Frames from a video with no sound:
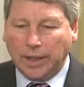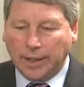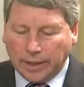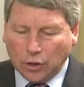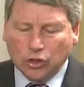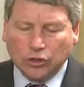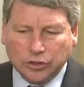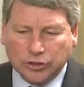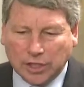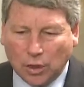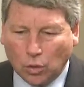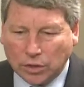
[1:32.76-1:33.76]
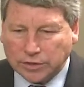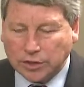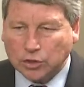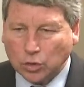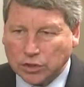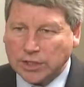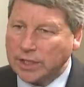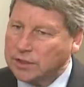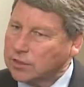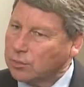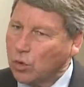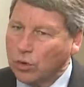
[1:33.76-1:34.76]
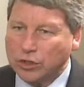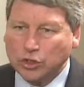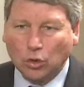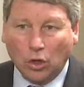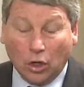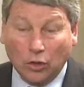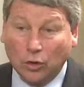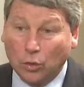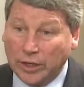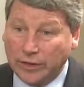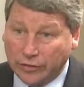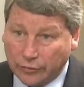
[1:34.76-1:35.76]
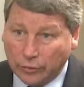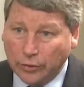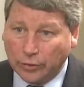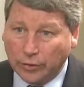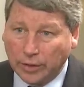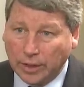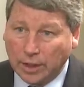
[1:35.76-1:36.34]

And I heard you say once that Georgetown supported you all the way through.